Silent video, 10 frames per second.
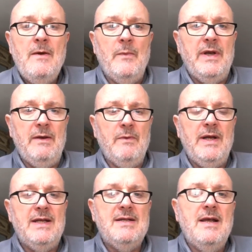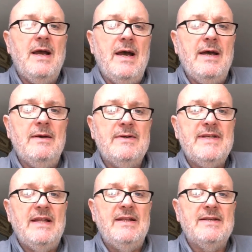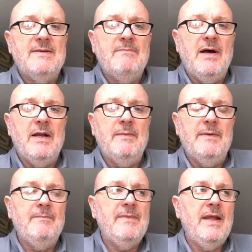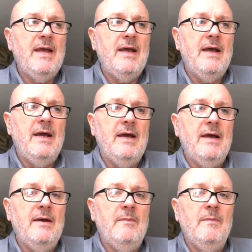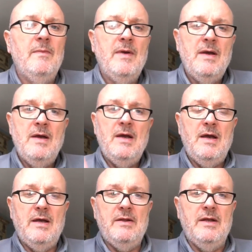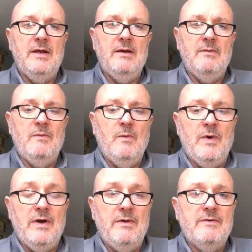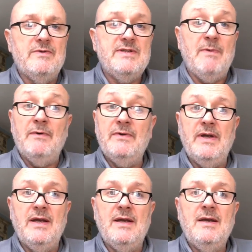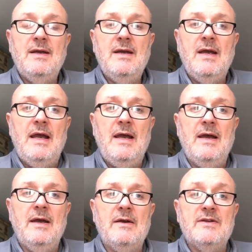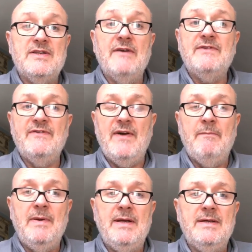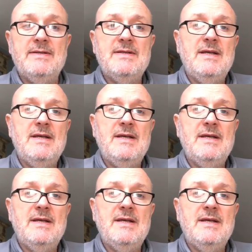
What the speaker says: When he said this in Parliament, one of the responding Conservative MPs,